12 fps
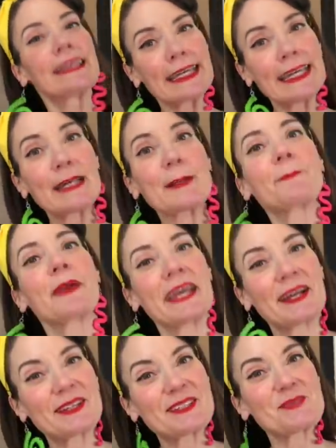get
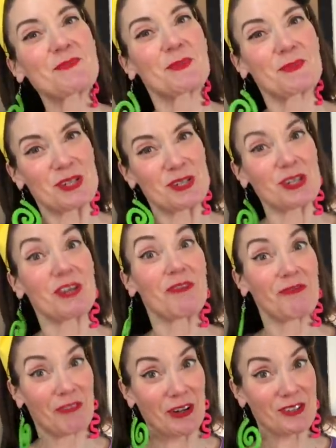parents' permission
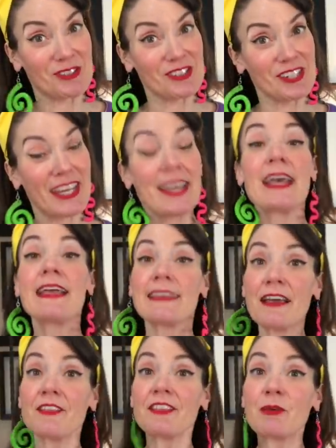first.
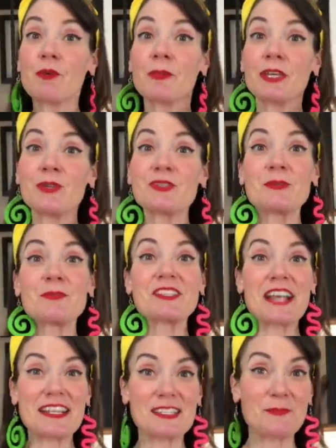The other thing we'll be using
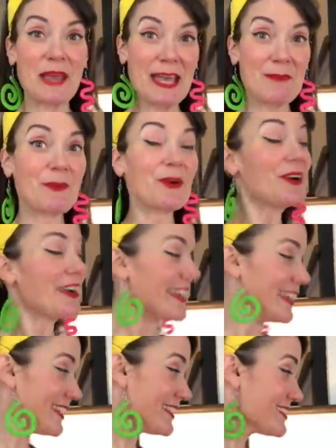besides paper
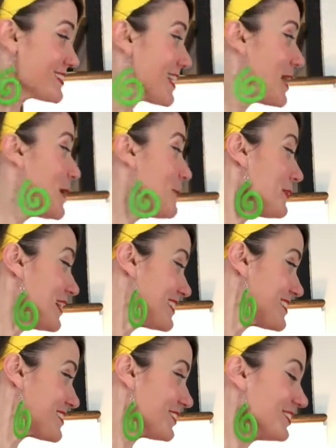is
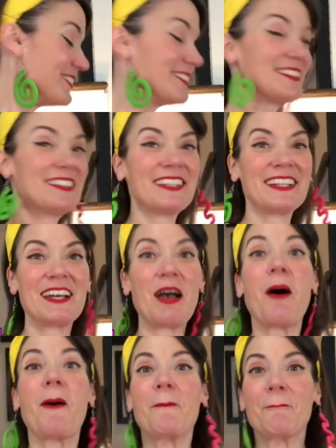pencil,
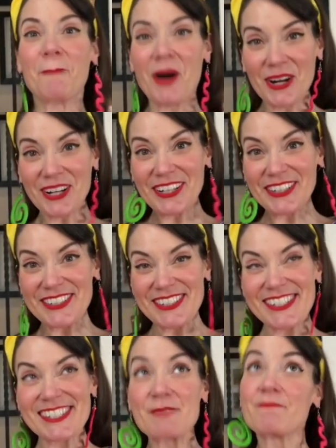
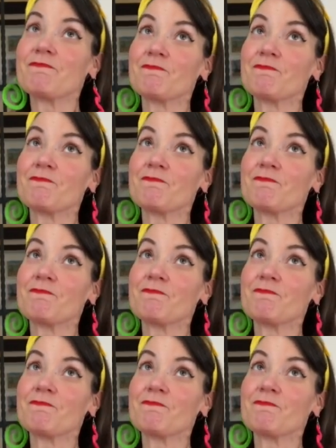markers,